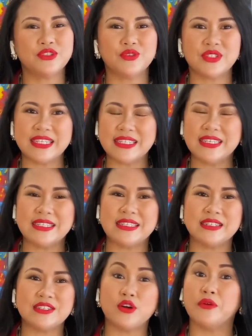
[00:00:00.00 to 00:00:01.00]
to
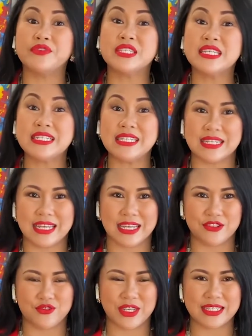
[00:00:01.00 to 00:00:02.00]
citizens of certain
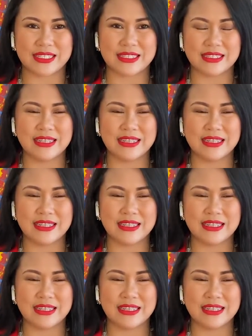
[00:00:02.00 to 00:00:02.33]
countries.